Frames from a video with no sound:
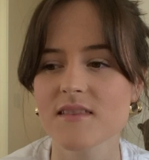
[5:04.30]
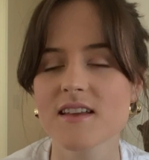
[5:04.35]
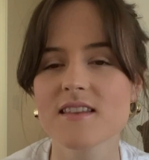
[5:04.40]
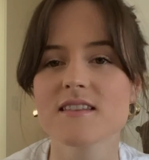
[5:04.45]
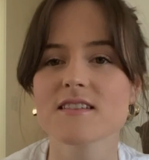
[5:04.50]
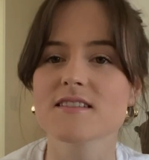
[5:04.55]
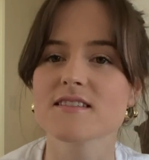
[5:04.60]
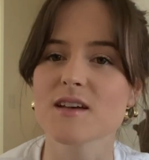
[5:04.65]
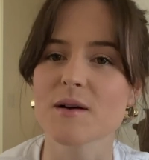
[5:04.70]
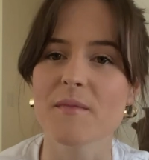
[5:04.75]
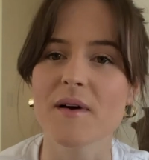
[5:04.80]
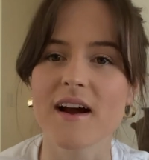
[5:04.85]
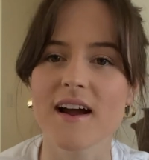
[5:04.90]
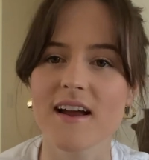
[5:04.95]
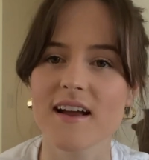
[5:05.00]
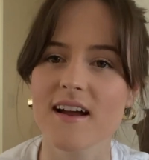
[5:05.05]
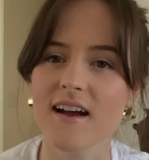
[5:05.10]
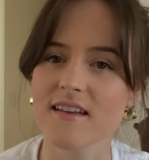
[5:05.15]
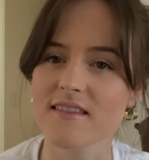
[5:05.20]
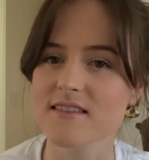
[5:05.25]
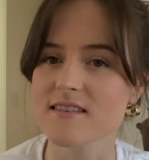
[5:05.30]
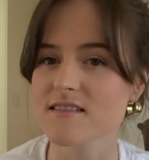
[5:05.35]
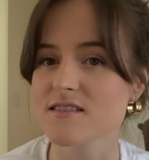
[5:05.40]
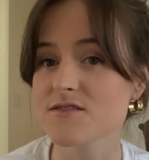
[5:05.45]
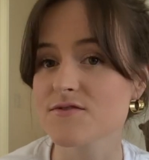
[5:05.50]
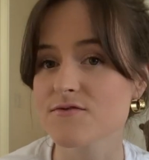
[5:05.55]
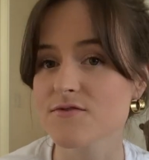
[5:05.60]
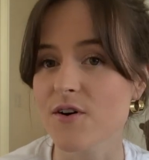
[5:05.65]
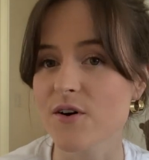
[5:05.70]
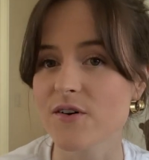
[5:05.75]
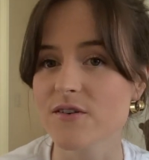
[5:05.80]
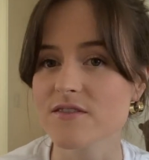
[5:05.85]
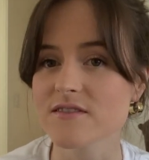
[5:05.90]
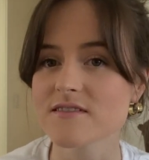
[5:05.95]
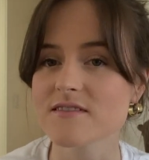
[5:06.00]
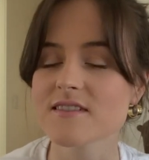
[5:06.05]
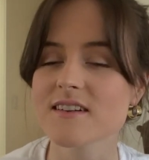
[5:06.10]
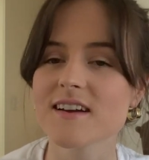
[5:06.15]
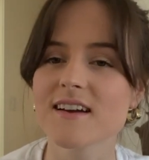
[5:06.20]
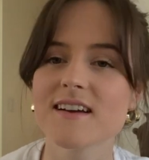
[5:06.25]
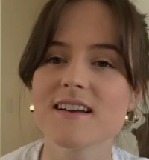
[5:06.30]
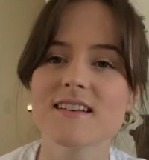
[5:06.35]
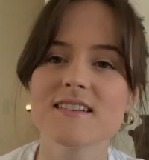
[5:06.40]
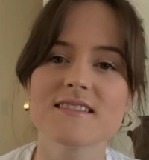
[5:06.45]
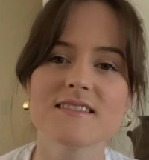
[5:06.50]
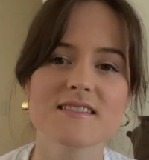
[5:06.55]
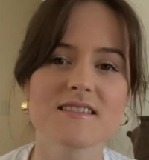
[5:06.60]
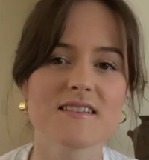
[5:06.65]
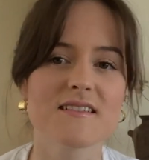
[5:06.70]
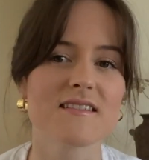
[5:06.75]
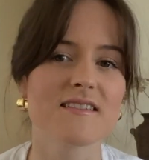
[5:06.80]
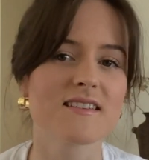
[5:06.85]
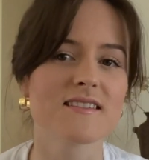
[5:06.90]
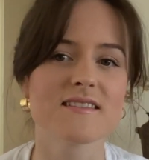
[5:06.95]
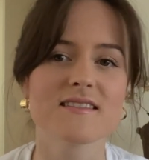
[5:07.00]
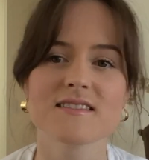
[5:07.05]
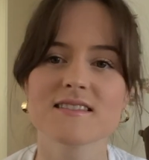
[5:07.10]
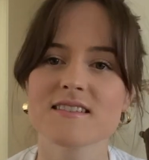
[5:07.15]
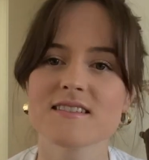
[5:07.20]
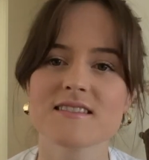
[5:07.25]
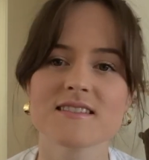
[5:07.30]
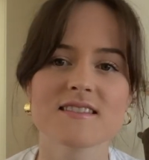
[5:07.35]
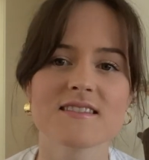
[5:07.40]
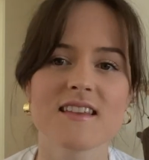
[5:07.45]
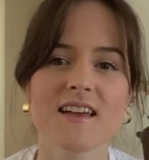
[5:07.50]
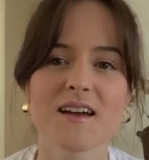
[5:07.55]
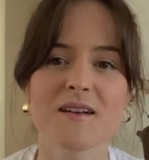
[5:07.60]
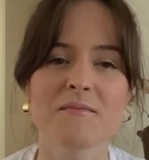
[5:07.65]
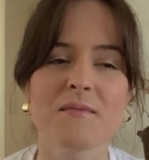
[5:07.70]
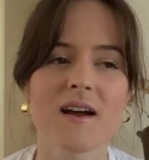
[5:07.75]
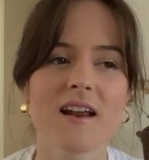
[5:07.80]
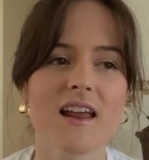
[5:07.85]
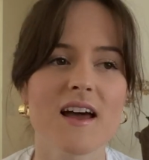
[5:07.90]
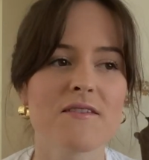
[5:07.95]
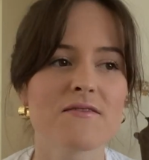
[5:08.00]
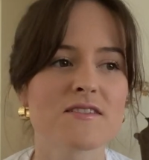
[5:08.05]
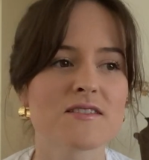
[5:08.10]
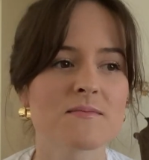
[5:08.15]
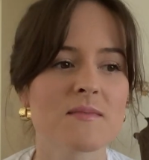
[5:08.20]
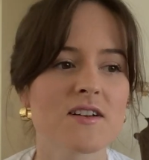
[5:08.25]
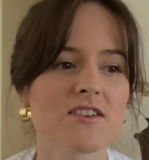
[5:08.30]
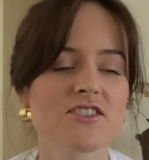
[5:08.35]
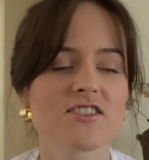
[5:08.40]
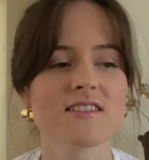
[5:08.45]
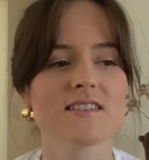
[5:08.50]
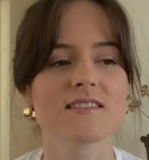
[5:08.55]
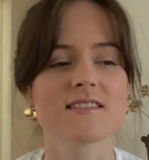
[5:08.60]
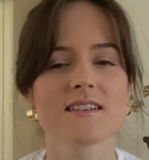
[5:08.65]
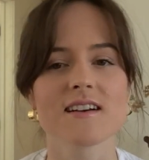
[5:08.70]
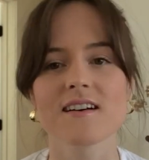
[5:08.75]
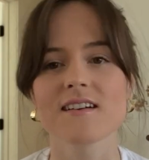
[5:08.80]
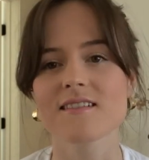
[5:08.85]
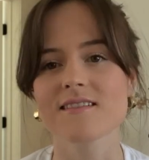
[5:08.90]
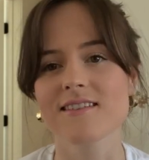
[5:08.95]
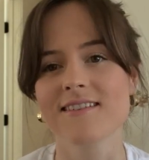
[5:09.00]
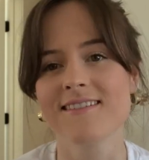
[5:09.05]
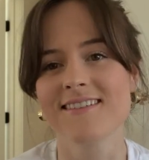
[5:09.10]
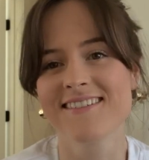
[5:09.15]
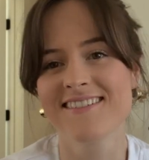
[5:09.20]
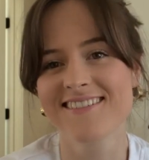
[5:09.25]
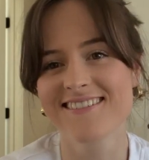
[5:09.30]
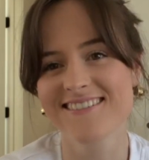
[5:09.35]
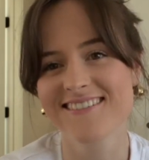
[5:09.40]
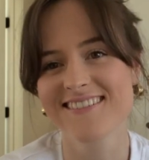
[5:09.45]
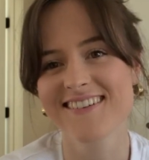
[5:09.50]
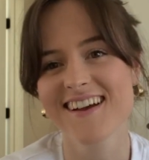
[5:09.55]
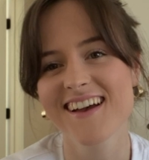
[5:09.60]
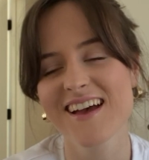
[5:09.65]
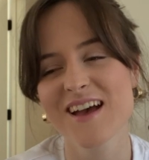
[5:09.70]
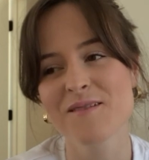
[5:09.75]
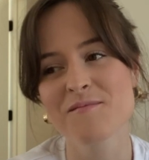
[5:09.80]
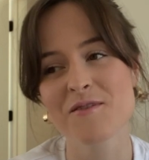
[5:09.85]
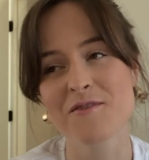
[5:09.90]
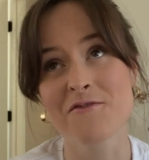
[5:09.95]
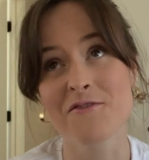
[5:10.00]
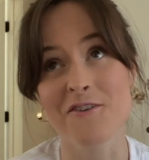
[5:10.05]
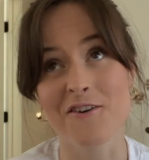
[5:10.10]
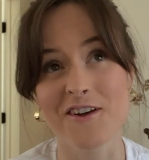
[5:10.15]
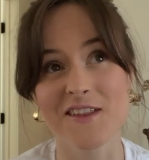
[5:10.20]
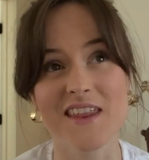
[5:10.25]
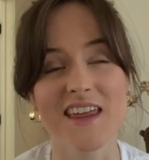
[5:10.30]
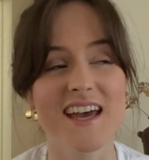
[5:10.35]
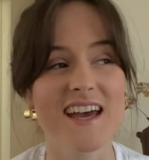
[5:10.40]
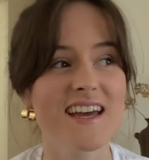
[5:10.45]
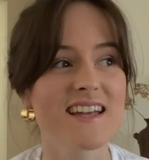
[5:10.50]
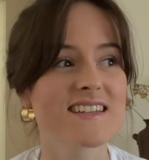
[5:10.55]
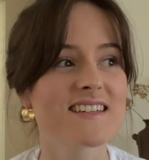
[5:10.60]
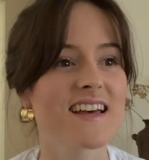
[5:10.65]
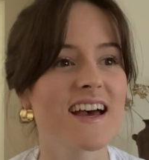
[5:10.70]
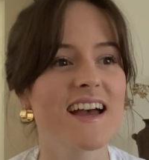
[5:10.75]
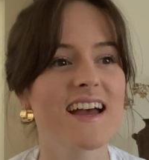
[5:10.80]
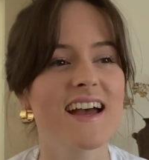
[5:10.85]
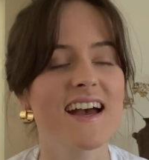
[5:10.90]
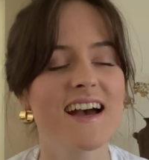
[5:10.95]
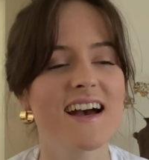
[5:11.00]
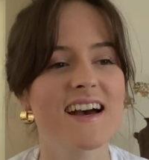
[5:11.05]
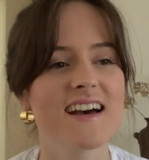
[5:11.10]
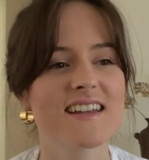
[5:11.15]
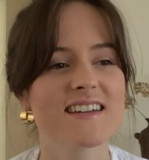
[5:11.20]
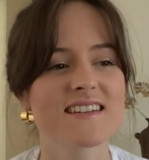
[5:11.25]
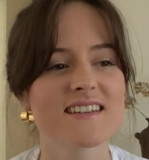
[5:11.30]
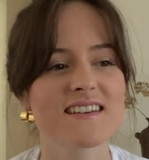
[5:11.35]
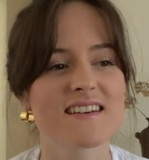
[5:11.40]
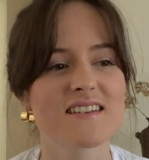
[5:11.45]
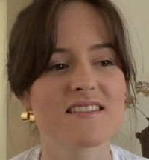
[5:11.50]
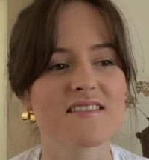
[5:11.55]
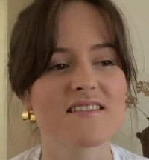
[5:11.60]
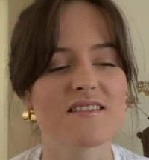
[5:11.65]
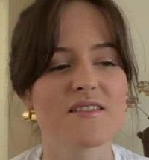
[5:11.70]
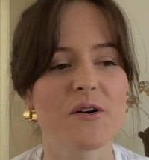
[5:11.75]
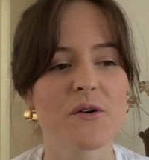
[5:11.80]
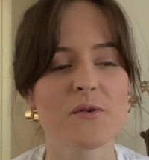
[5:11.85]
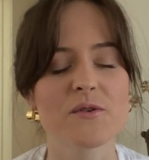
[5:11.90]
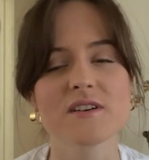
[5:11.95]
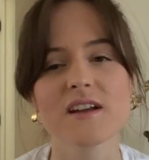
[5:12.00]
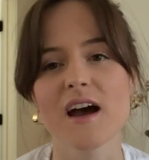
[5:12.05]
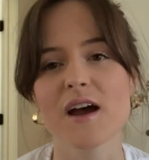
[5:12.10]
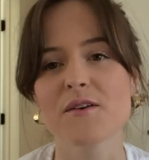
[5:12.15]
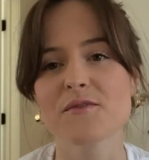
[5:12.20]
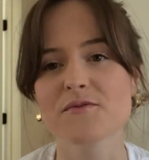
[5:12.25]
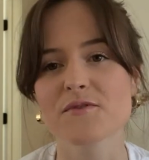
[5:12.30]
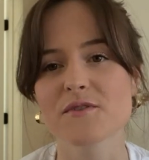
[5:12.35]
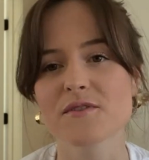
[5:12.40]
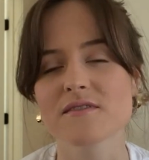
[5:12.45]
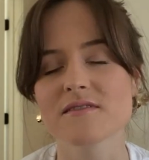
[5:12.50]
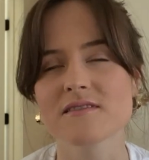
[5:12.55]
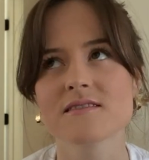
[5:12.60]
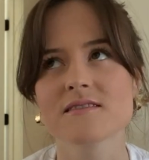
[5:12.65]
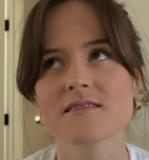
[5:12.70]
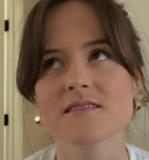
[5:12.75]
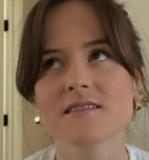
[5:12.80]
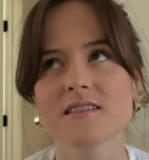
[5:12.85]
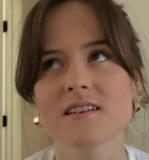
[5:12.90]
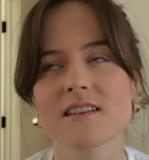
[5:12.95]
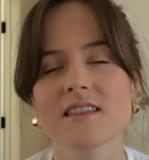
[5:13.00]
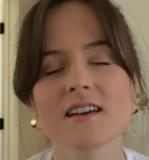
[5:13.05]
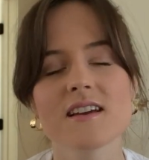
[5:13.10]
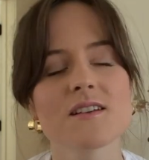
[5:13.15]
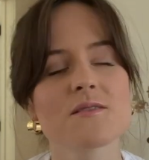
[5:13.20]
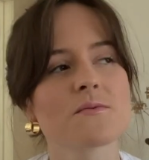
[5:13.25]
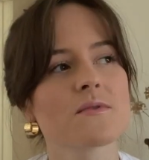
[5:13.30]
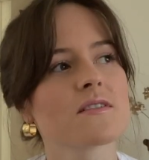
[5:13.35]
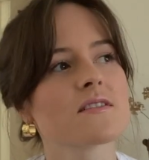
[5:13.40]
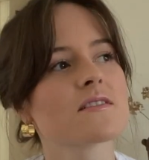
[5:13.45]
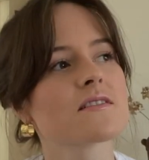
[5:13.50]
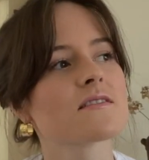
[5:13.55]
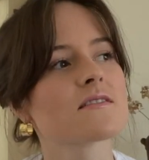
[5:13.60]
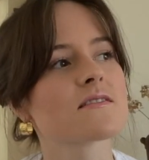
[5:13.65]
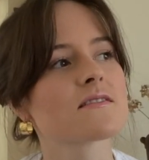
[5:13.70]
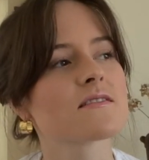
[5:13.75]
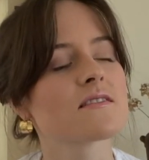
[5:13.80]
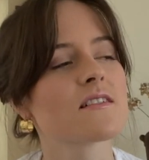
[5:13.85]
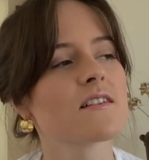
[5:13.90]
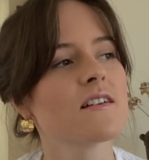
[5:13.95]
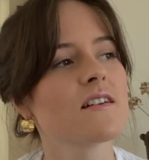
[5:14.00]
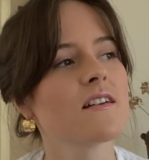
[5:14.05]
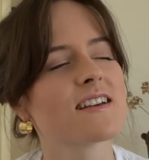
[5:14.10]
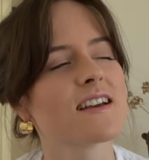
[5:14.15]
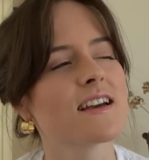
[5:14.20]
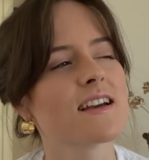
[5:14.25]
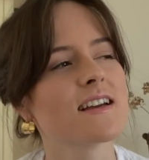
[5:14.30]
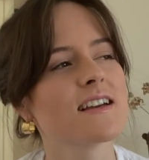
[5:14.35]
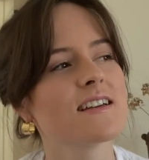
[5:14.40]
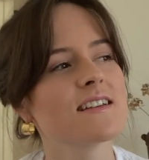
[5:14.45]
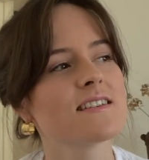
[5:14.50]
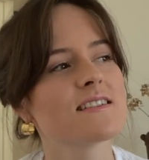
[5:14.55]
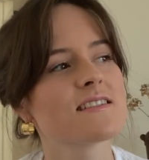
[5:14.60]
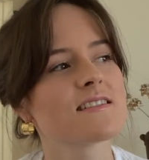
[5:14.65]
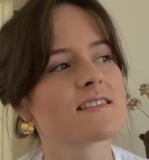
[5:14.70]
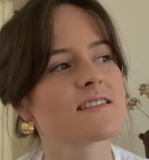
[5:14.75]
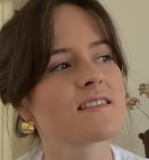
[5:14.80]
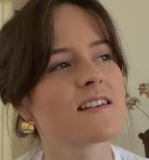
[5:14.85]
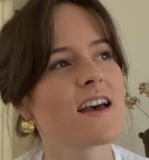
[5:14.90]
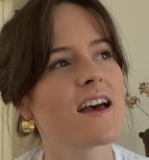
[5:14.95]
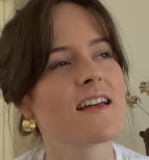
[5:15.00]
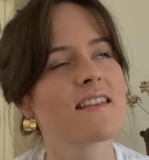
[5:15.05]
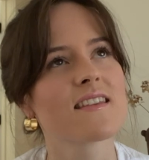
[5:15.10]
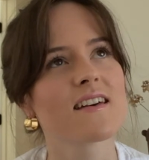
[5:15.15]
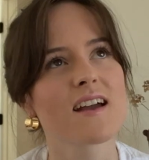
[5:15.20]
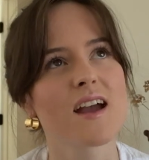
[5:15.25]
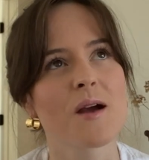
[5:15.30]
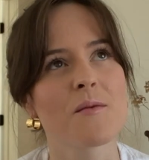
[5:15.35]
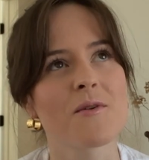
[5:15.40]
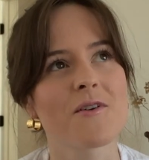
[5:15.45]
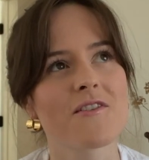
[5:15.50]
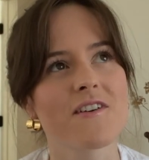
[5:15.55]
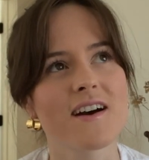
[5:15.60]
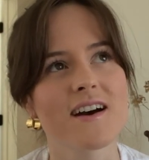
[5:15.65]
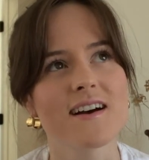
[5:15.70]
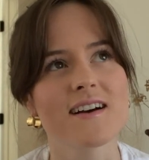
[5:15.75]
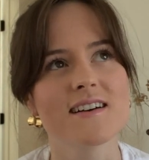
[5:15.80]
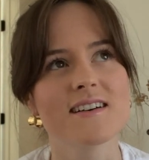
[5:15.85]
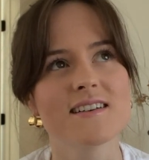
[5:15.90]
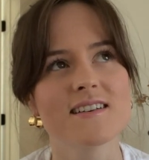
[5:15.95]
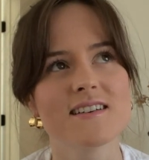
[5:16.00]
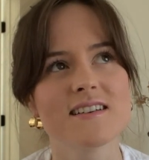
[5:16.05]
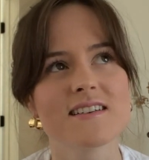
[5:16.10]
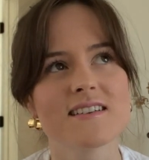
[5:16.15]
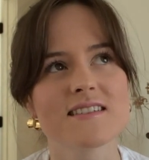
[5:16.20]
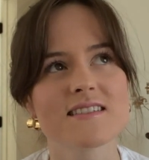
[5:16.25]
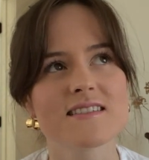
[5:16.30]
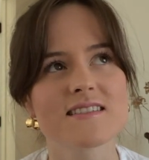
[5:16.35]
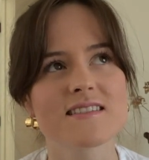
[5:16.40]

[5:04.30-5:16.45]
In the summer I got this phone and since then my life is much easier. Before that I had an old iPhone, I think it was 8, and the camera is